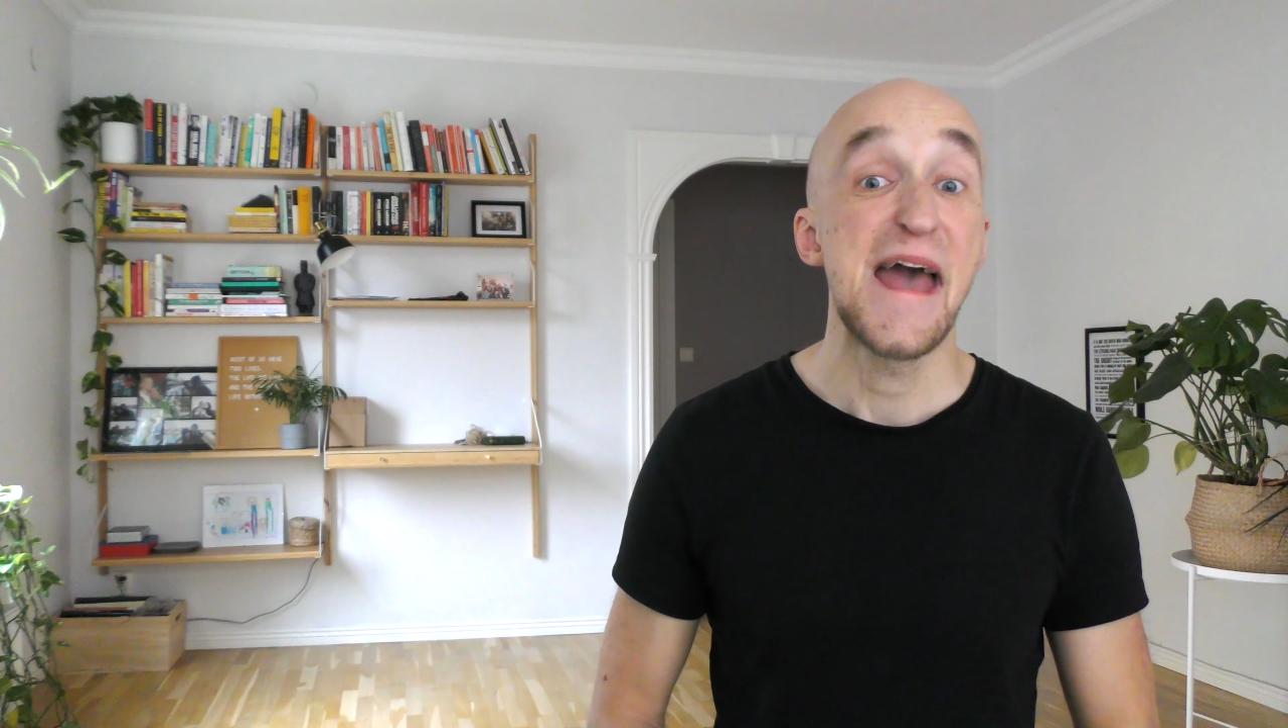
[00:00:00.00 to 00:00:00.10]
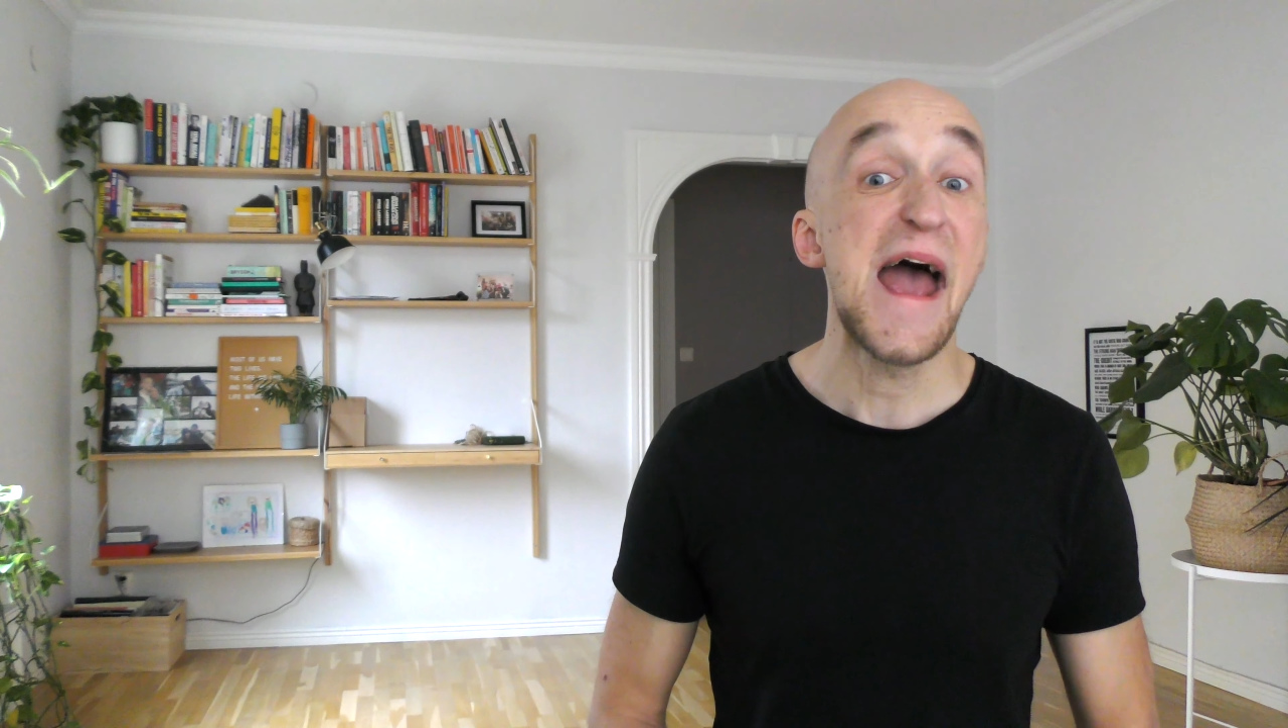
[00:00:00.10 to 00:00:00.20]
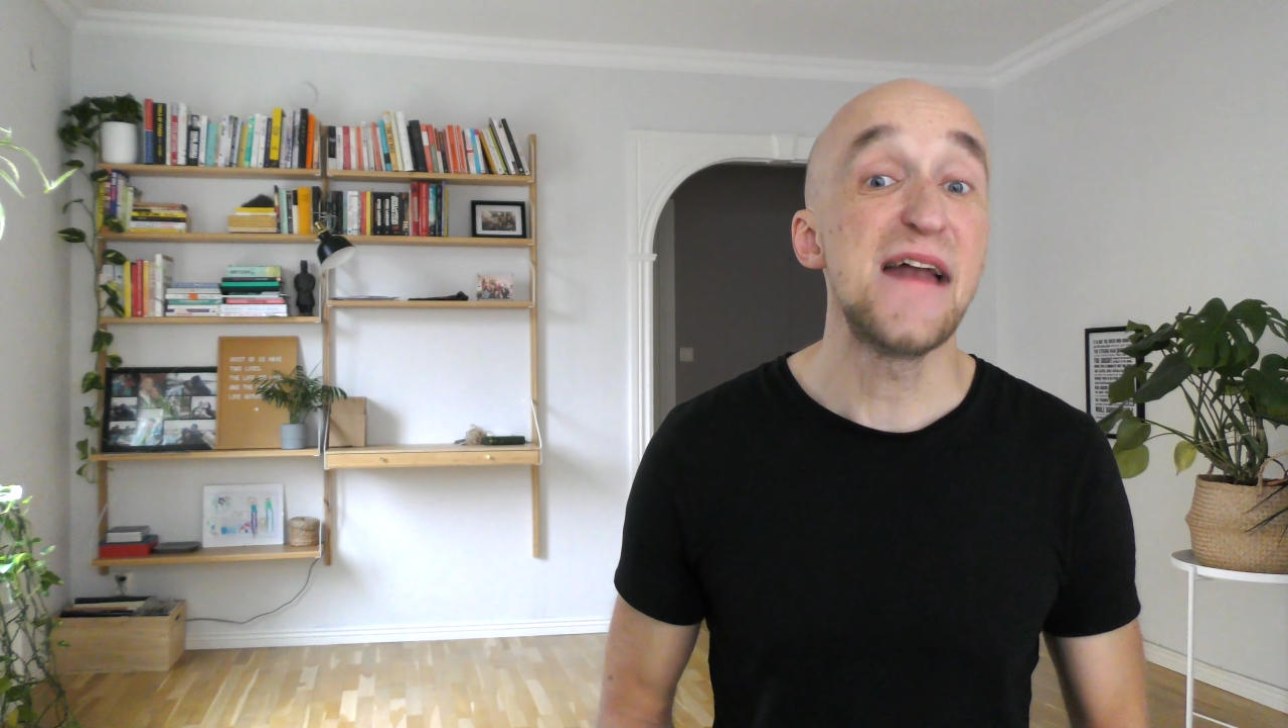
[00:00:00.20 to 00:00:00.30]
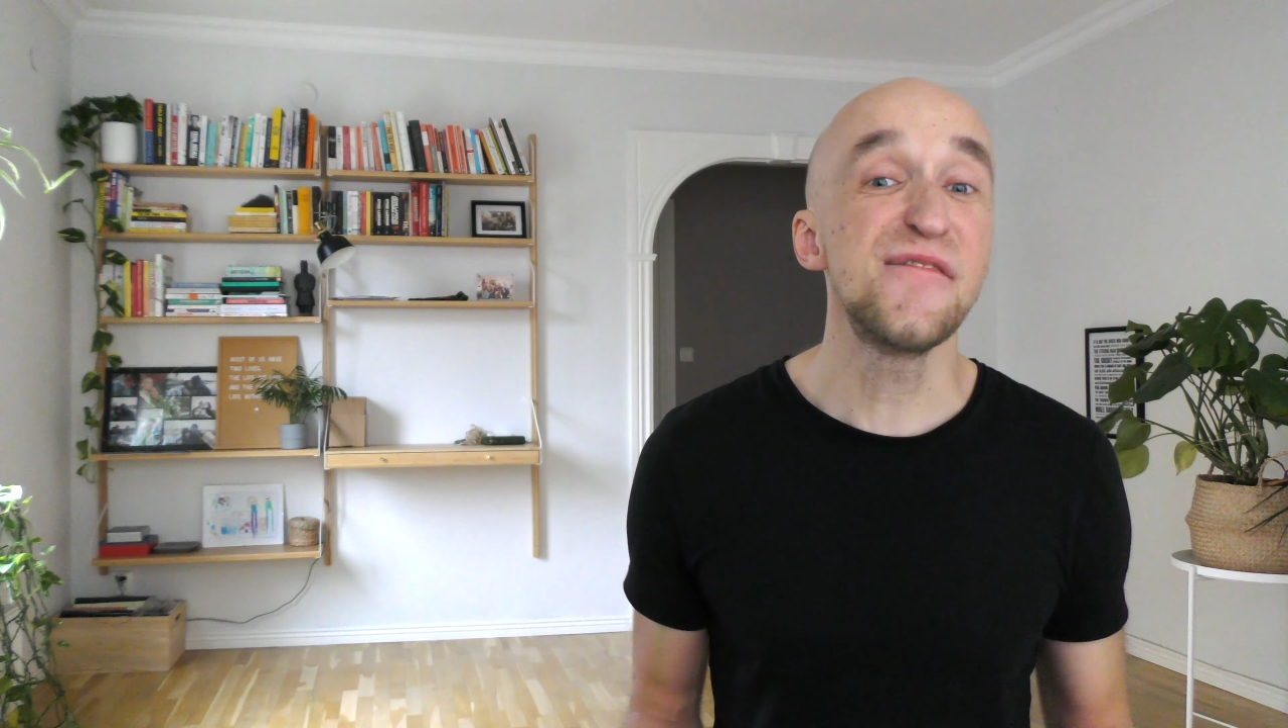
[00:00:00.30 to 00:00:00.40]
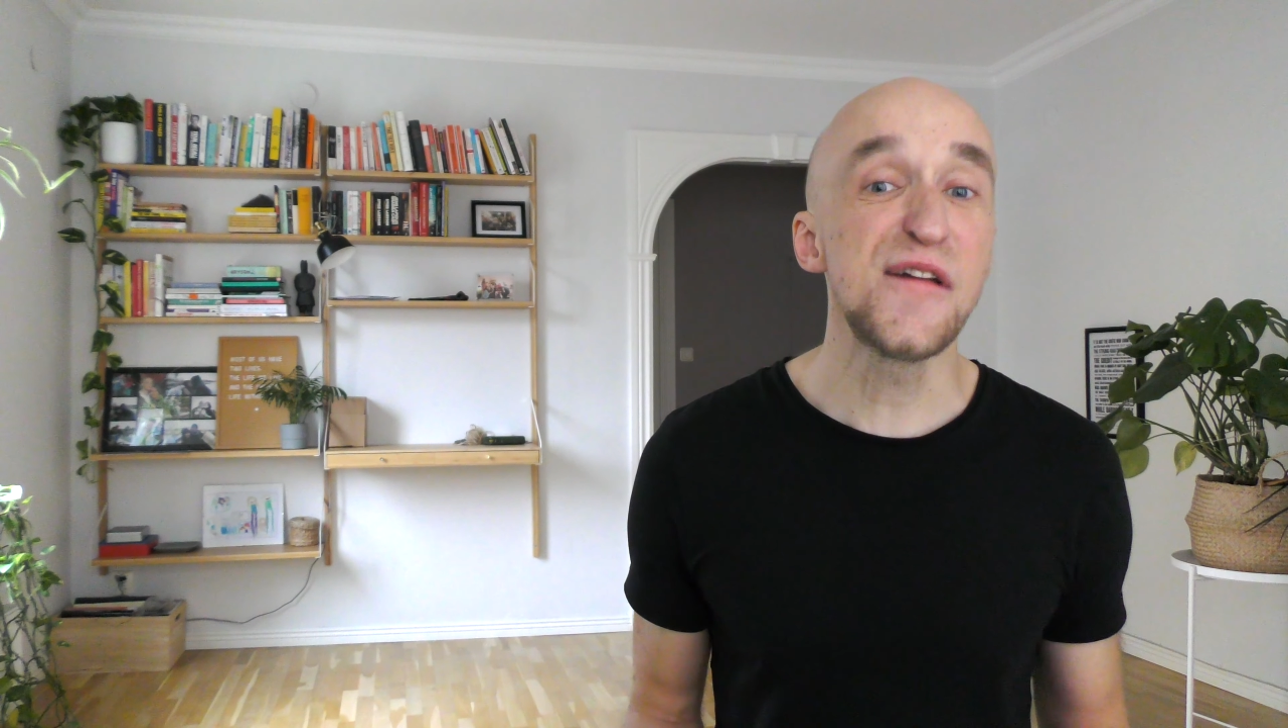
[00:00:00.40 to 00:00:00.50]

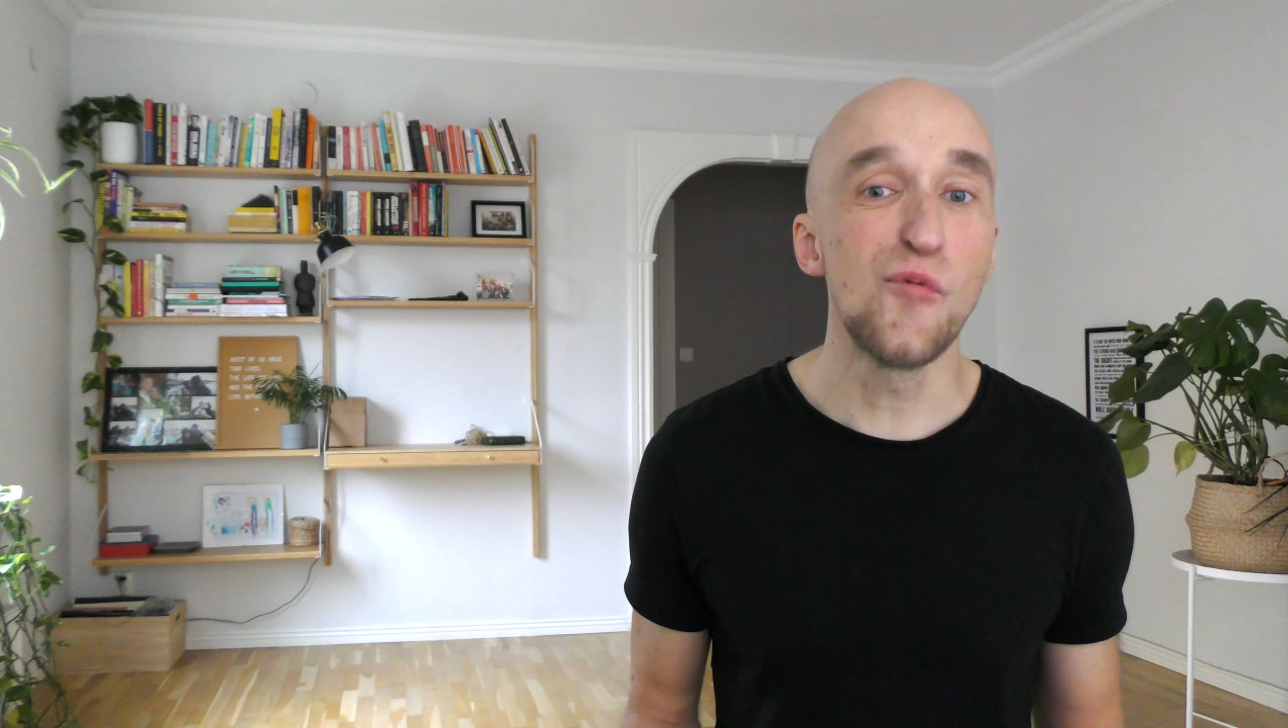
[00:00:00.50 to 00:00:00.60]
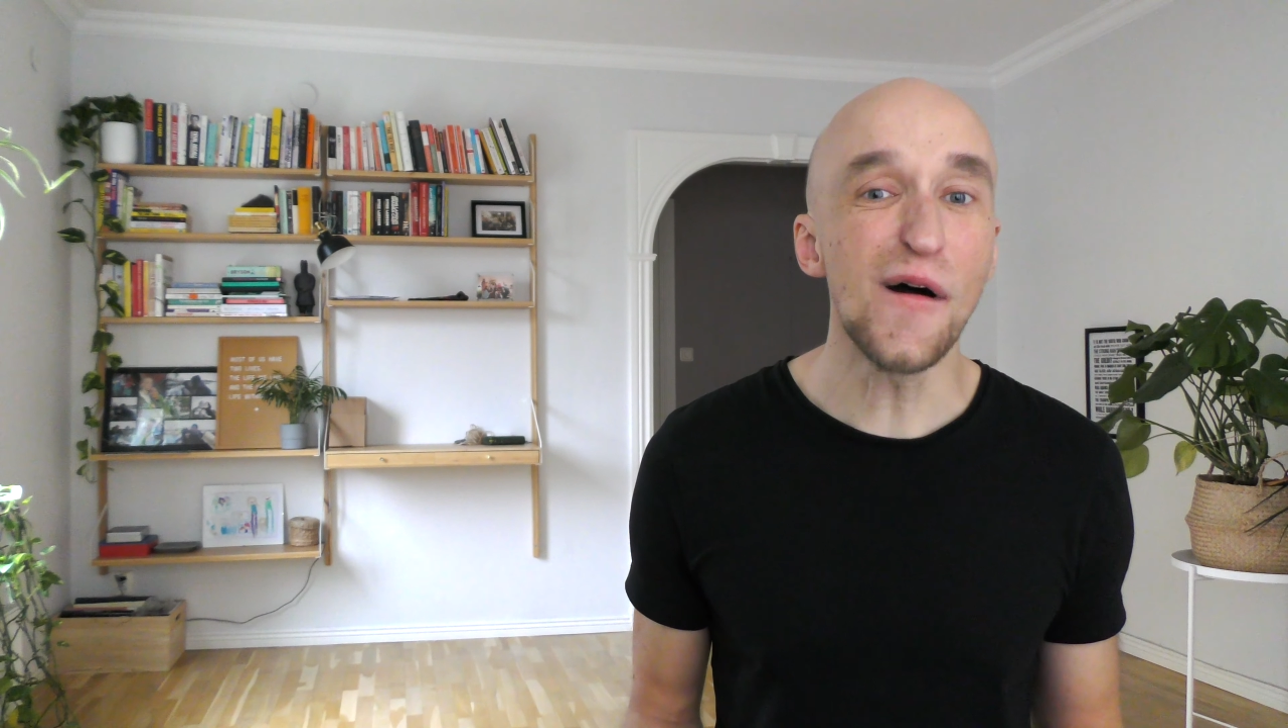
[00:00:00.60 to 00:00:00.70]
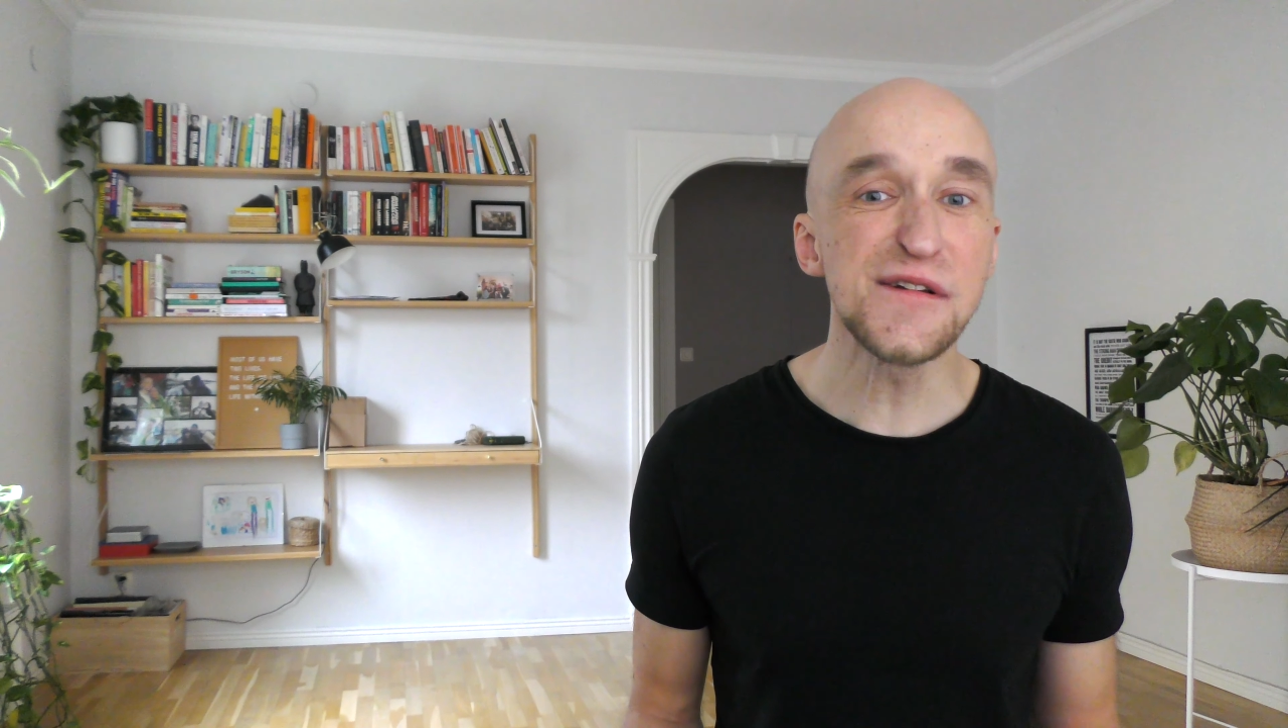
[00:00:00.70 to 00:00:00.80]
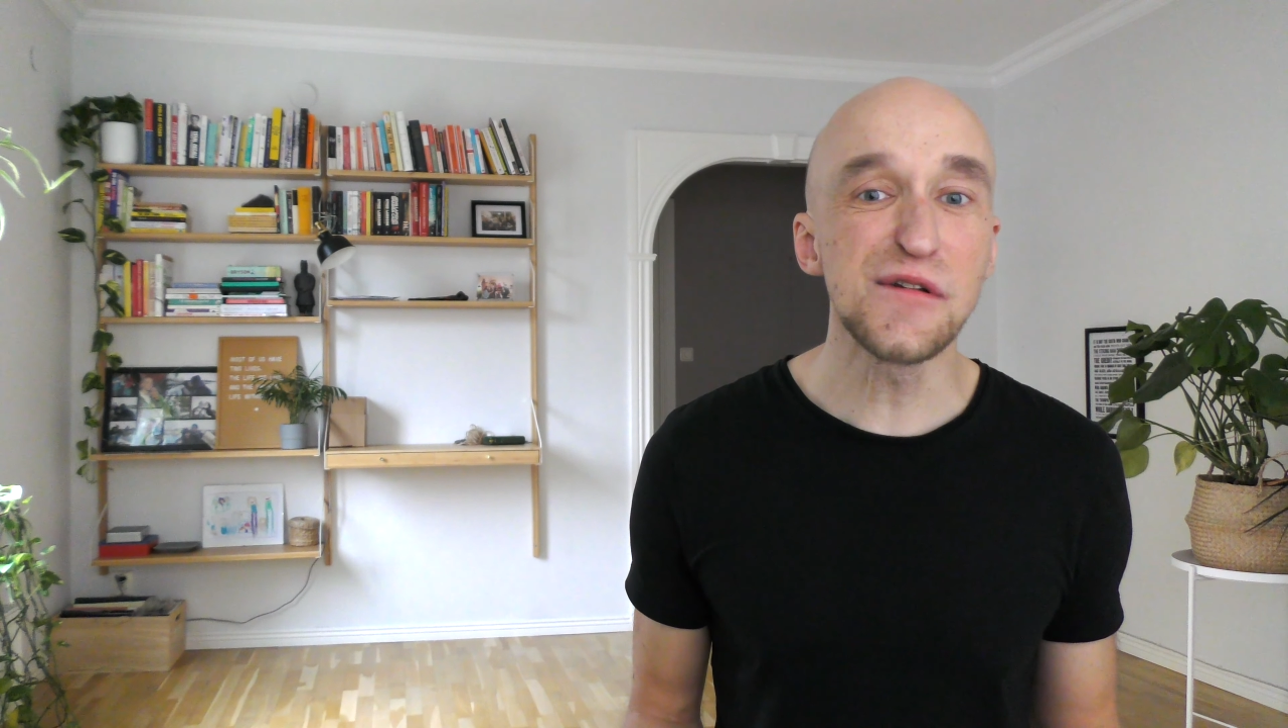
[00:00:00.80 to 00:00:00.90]
And if you want